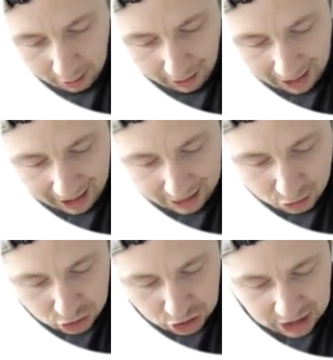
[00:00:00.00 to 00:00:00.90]

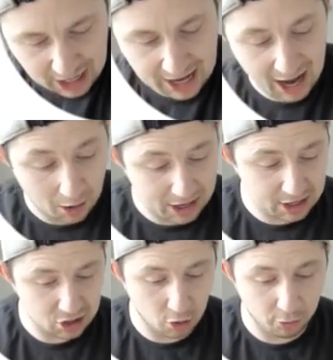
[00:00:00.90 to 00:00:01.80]
hydrogen, and now I
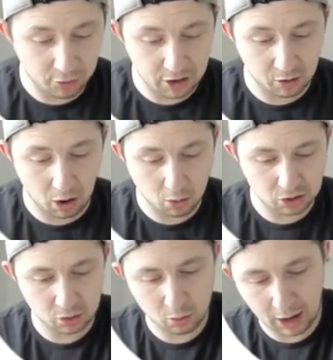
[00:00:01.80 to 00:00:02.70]
need to go figure out,
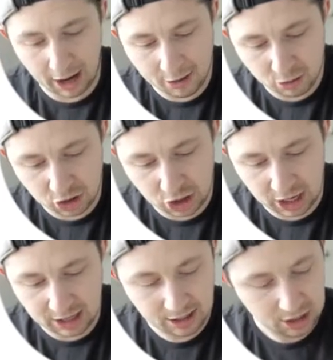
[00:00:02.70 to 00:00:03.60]

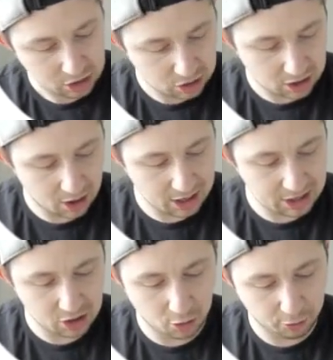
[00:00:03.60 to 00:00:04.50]
hydrogen. So now I
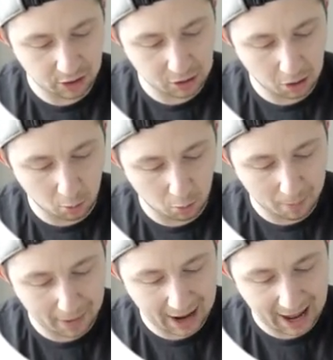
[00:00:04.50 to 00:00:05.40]
need to go figure out
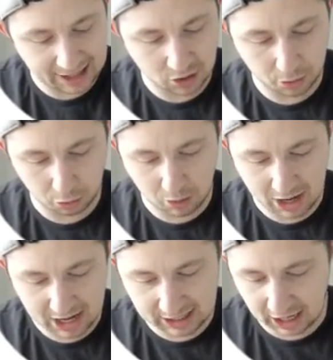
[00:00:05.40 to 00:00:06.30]
what my
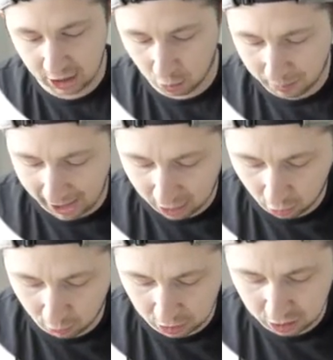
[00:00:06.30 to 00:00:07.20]
SO3 is. I go back
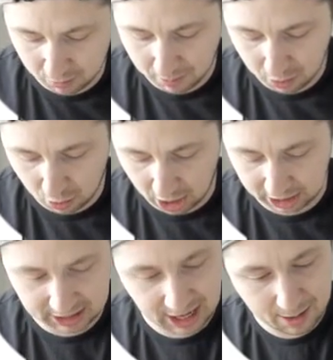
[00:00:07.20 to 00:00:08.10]
over to my
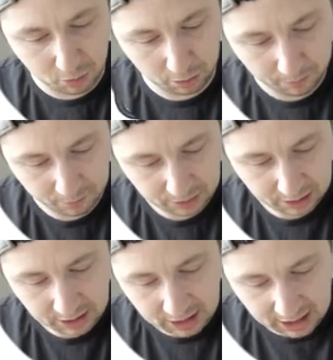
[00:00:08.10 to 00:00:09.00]
periodic table,
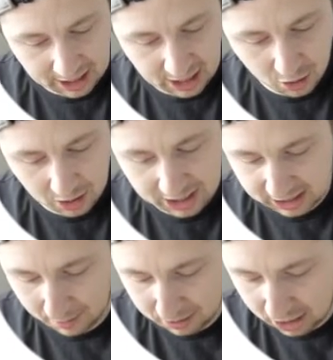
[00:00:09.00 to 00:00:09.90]
and here it is
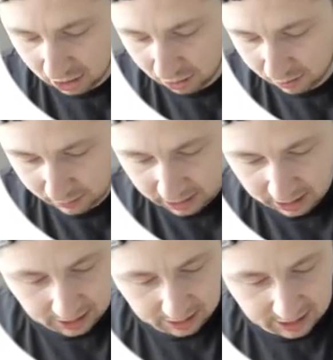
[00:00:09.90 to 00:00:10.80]
up here.
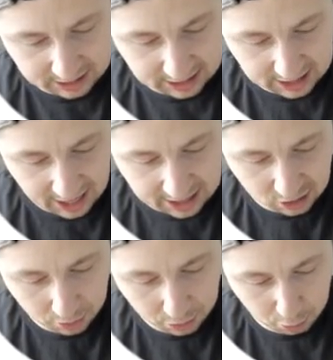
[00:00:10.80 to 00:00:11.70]
This is
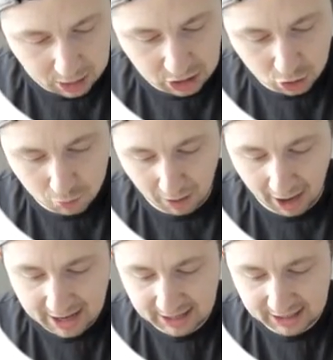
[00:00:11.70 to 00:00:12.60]
SO3, 2
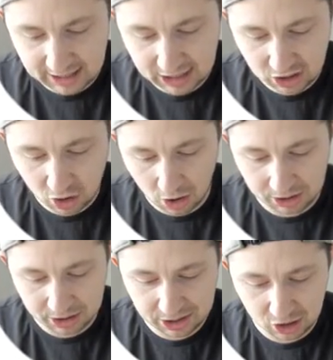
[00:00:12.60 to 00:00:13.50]
minus. This is
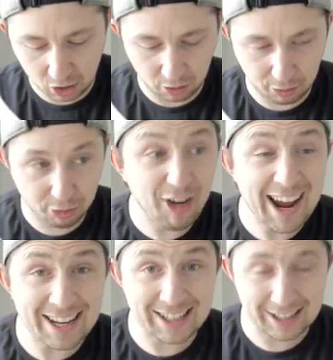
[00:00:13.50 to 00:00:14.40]
called
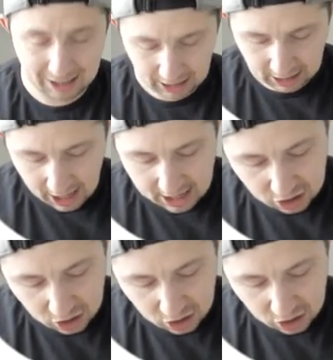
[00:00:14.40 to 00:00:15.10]
sulfite. And